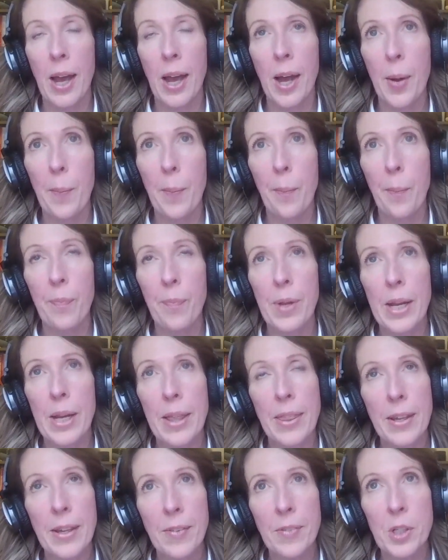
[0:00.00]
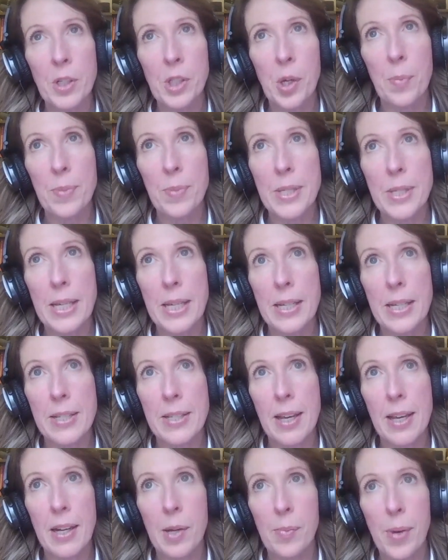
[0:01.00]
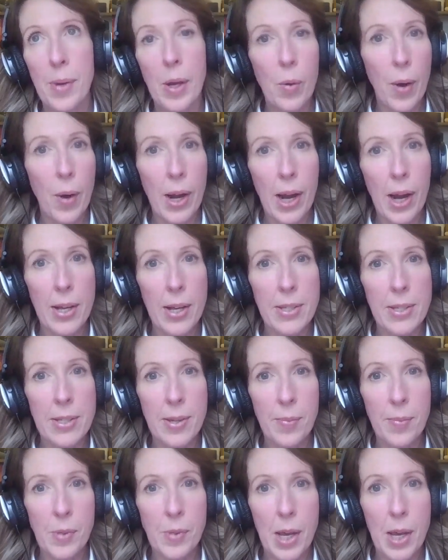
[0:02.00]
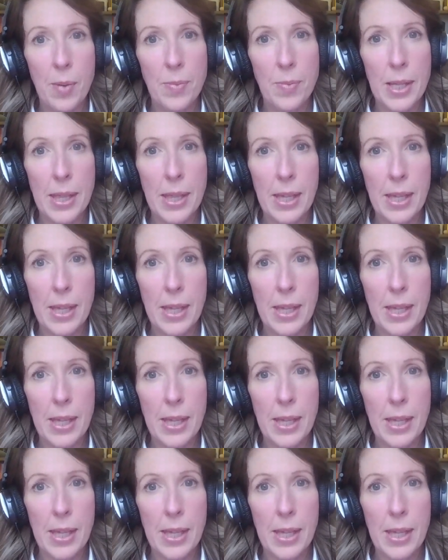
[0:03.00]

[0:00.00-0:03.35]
But I think for job seekers, that can be quite hard sometimes.